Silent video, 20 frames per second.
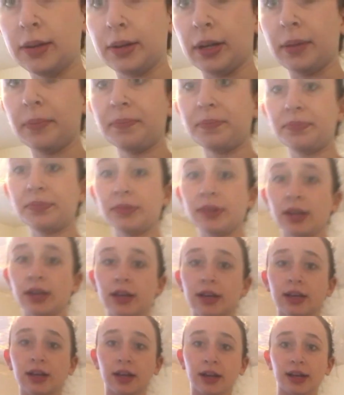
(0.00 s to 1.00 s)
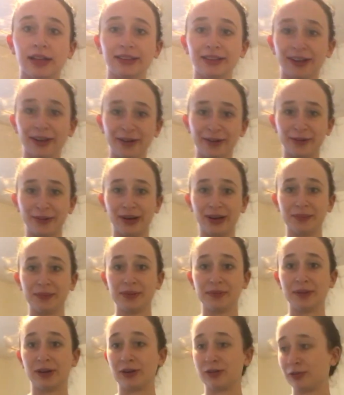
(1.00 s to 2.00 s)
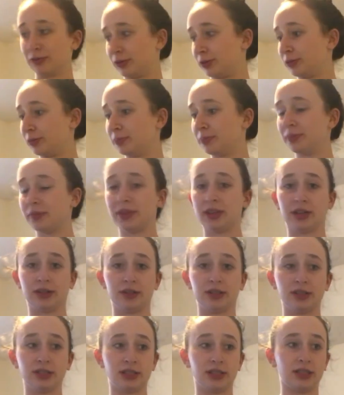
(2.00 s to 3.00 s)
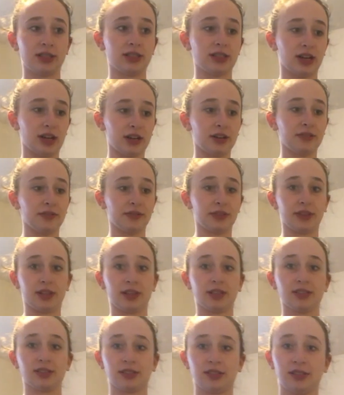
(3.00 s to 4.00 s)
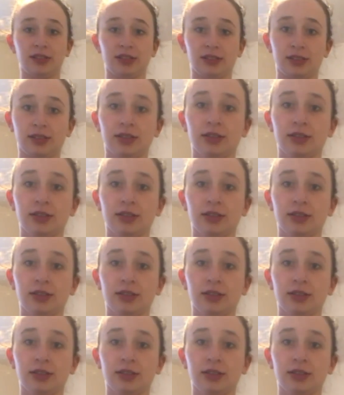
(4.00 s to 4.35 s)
Anyway. Hello, I'm in my room. There is a ton of things in here.